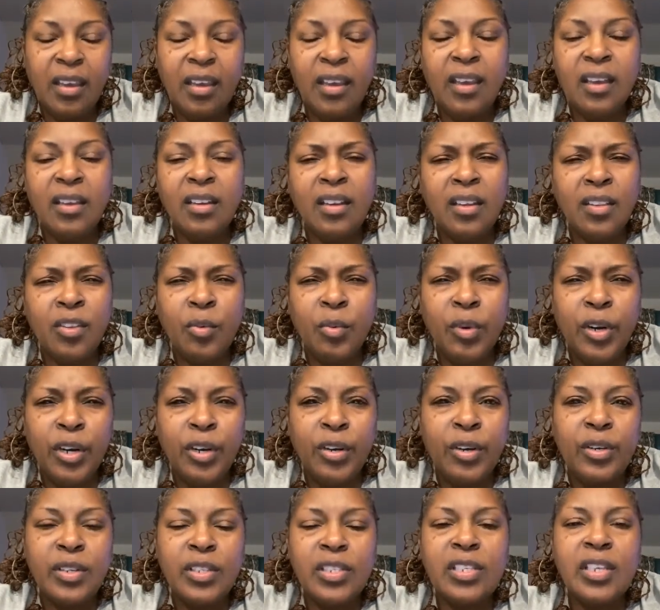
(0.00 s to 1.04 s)
In other
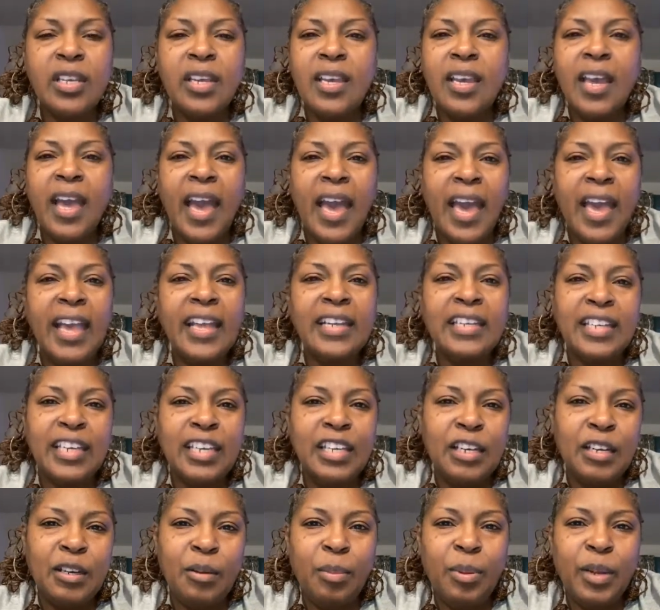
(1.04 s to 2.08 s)
words, I had to get
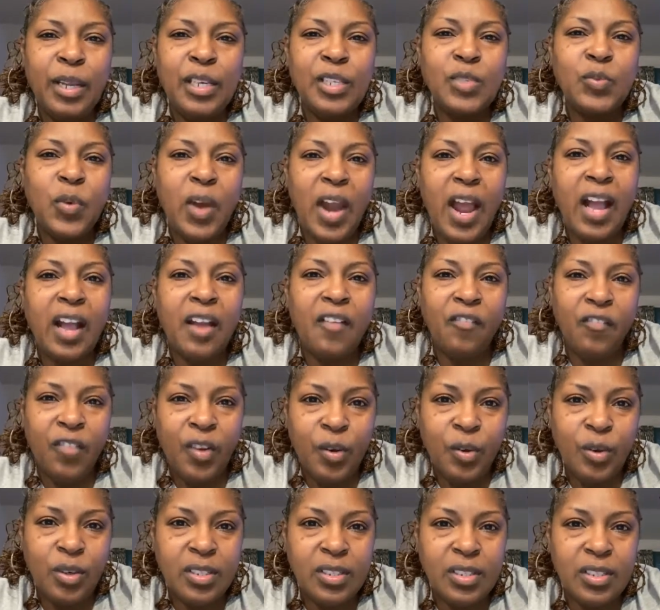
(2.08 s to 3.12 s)
in a place where I could
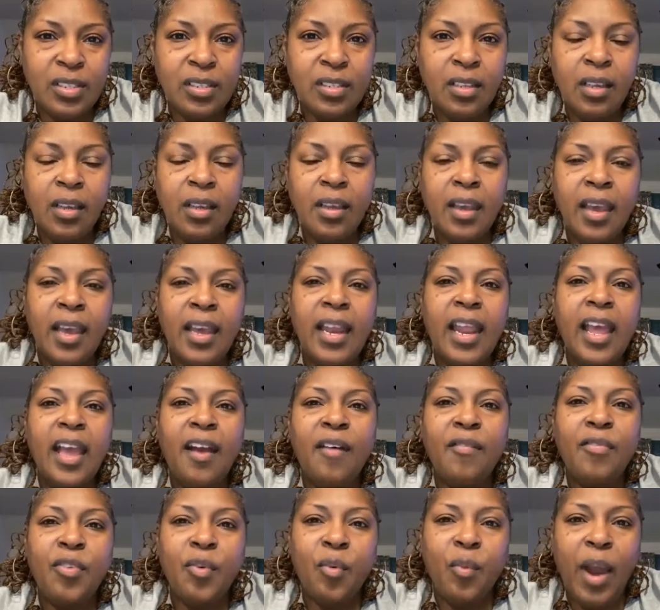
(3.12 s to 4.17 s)
focus and
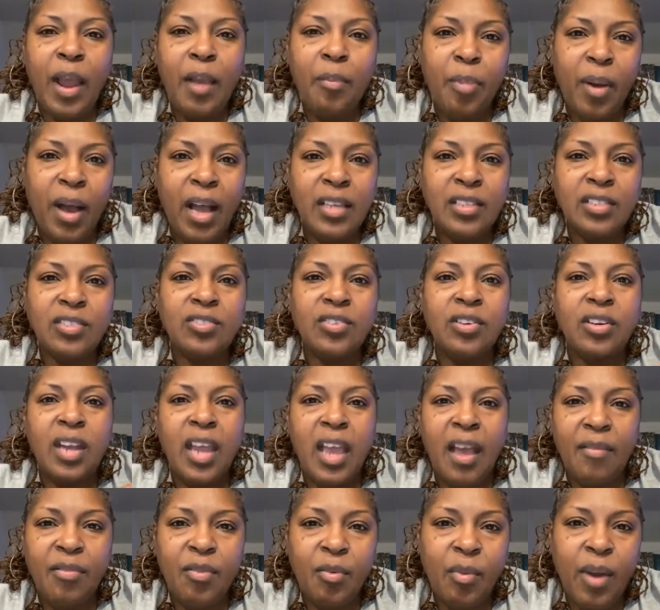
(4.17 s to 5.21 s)
have the right posture and
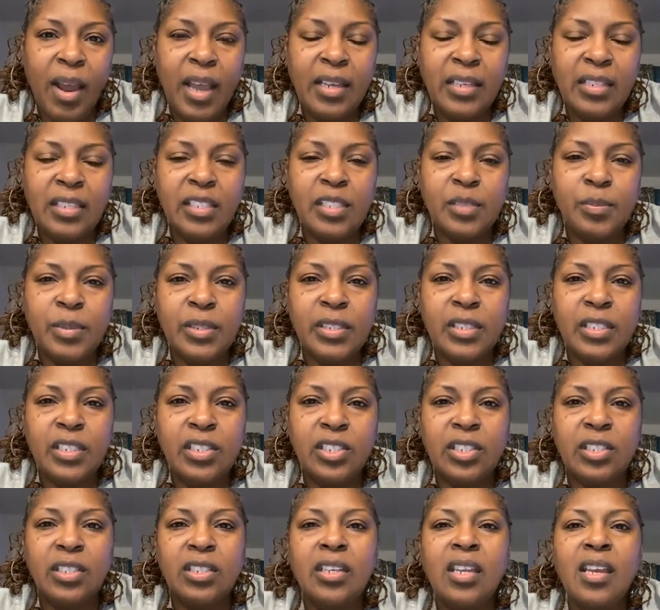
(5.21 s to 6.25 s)
have the right
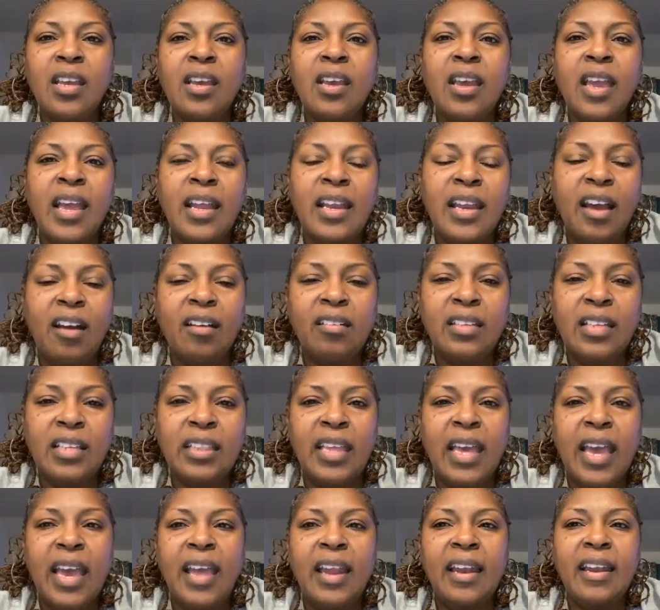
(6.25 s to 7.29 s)
disposition, and not only
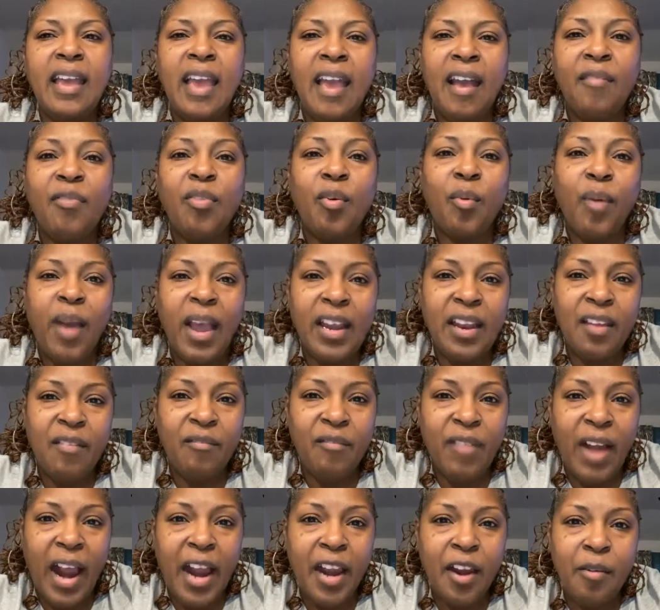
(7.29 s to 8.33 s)
that, have the right
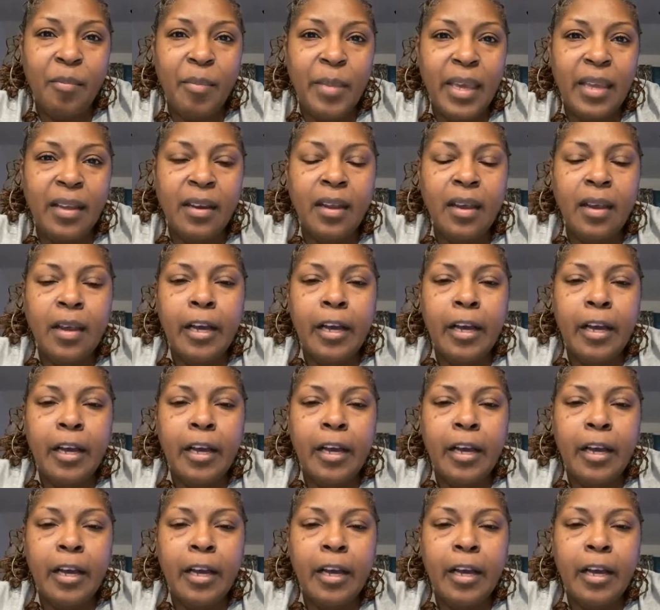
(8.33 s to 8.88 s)
environment.